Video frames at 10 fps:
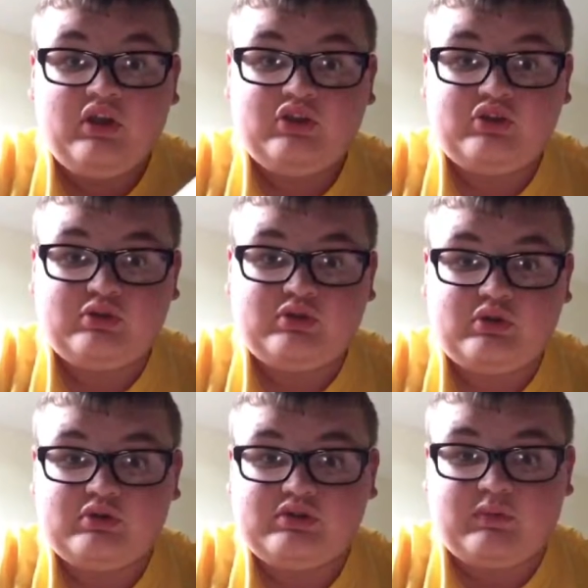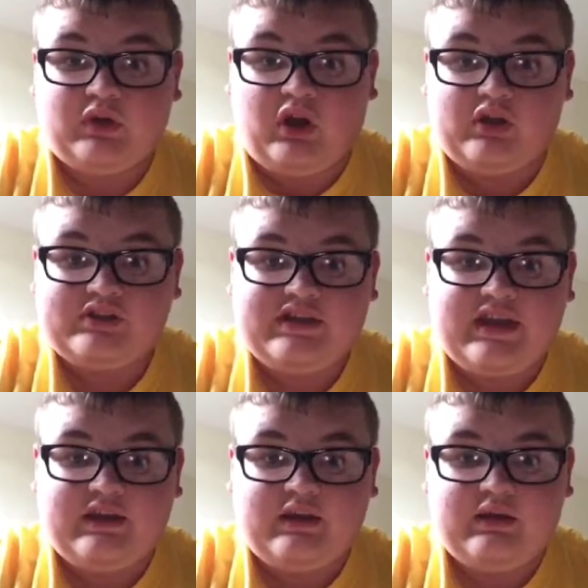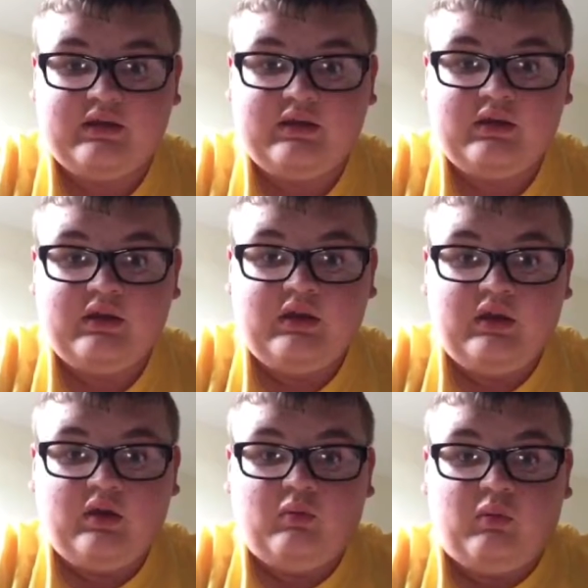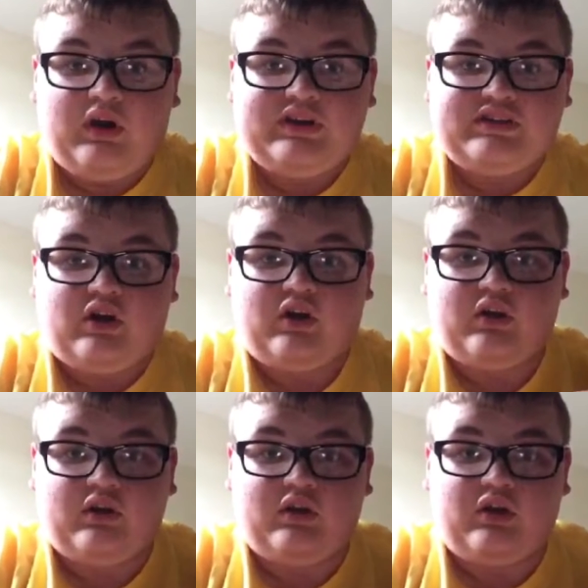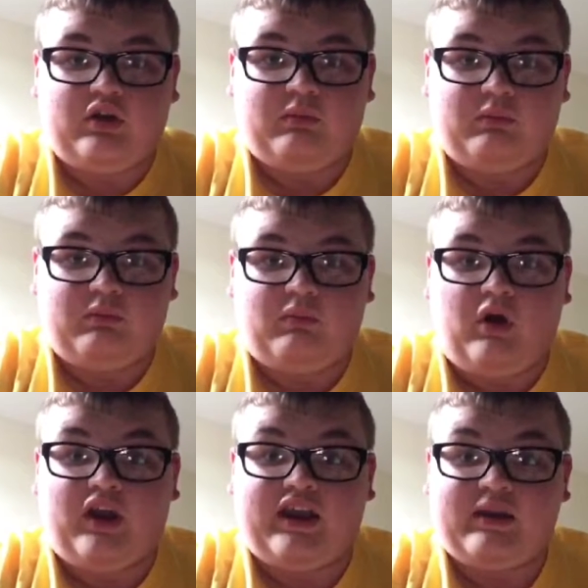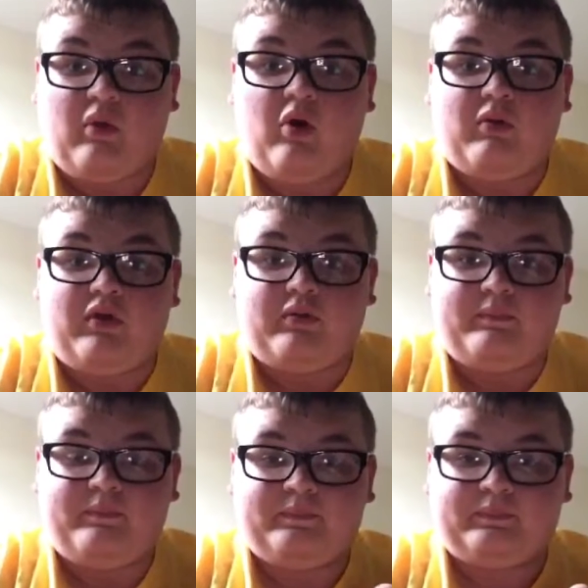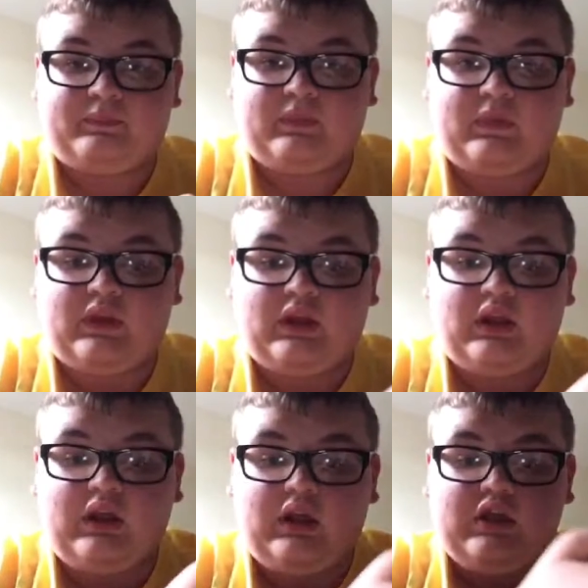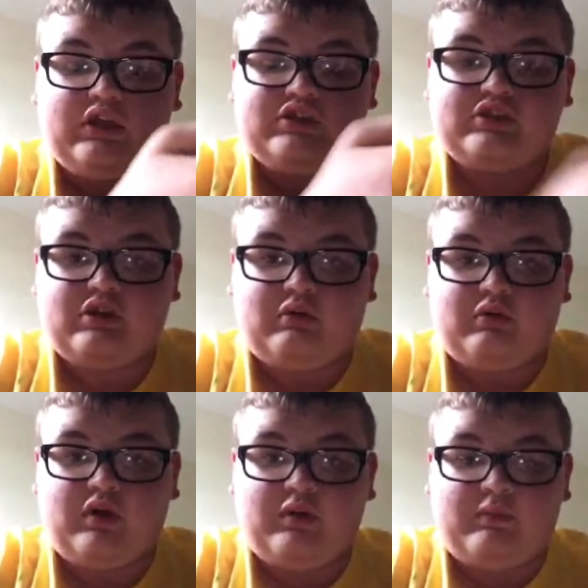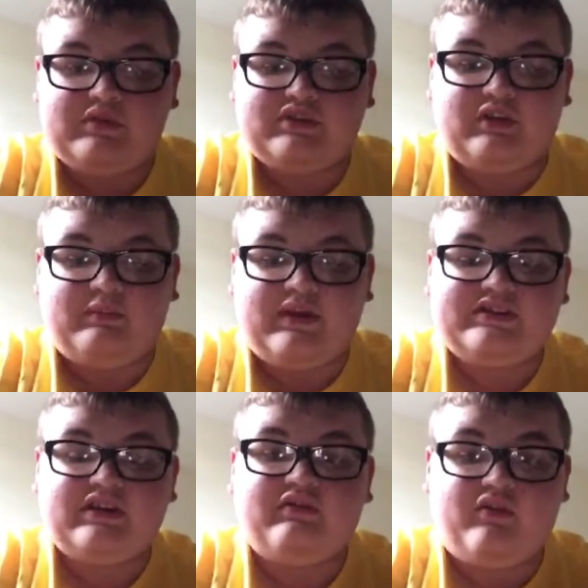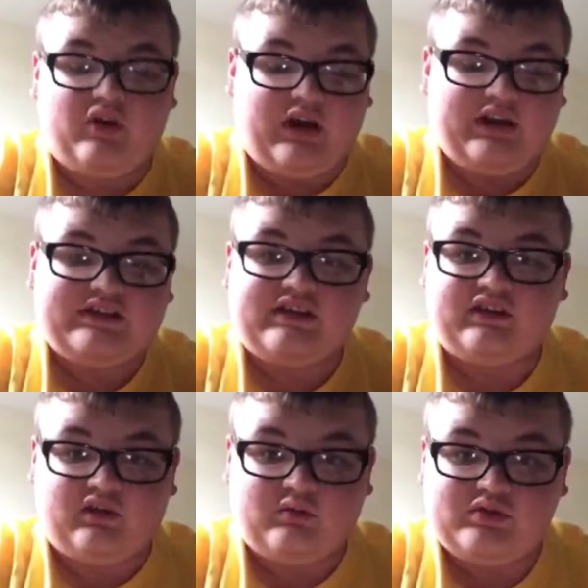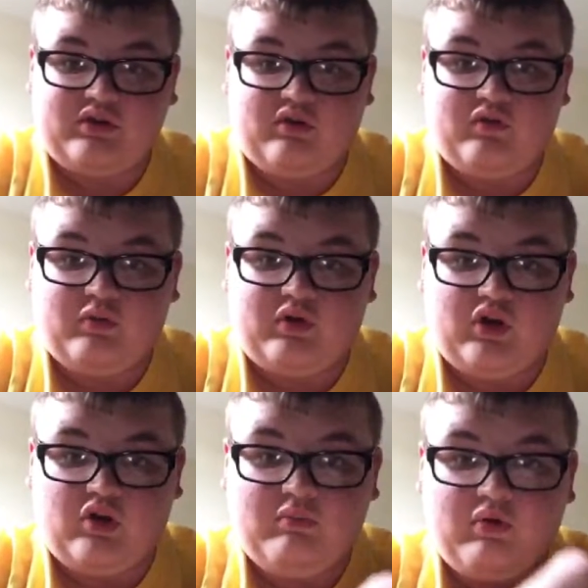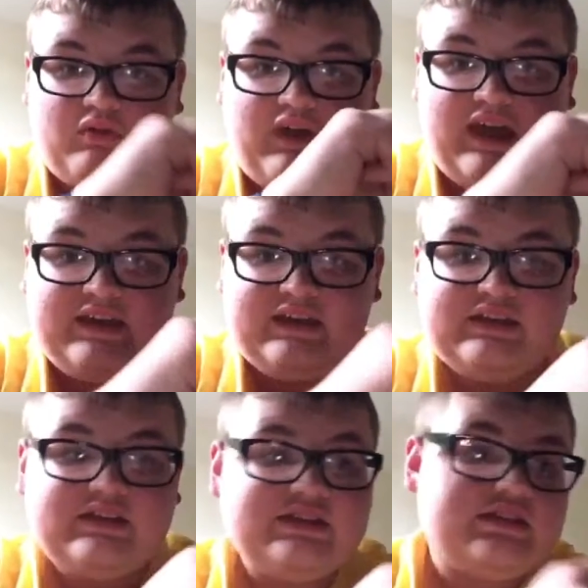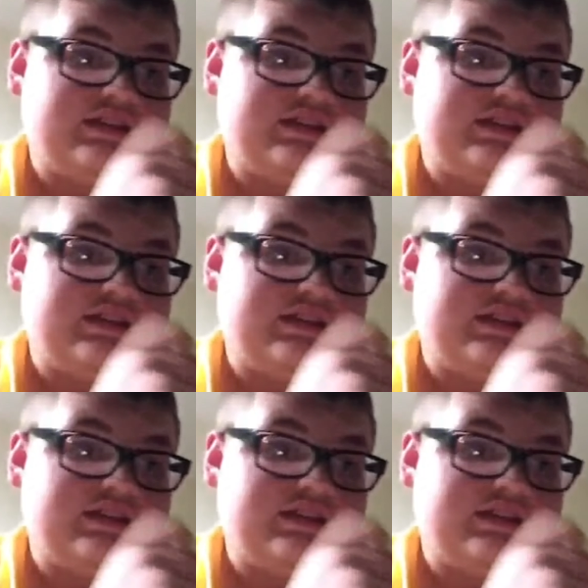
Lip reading: due to some of the content what is on at the moment. So it's going to basically run like this. I'm going to go through a number of headings